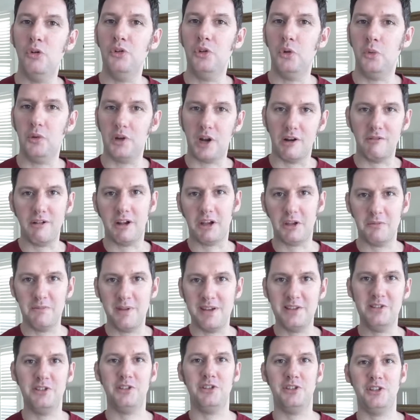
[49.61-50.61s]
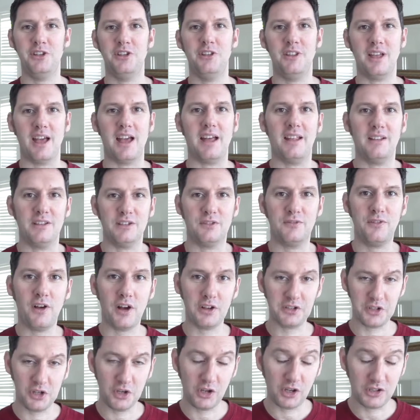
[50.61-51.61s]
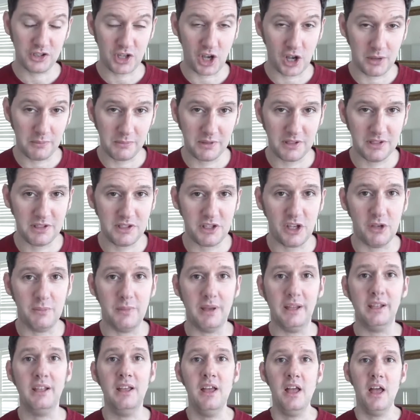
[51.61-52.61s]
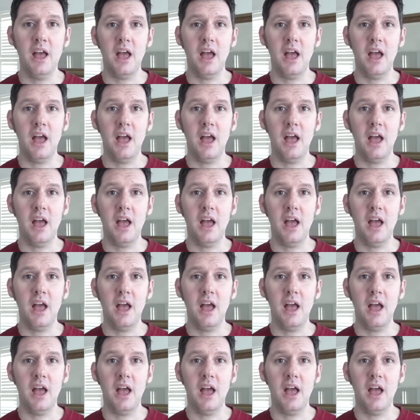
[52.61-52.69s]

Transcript: nor would I recommend you do that. It's far too time consuming.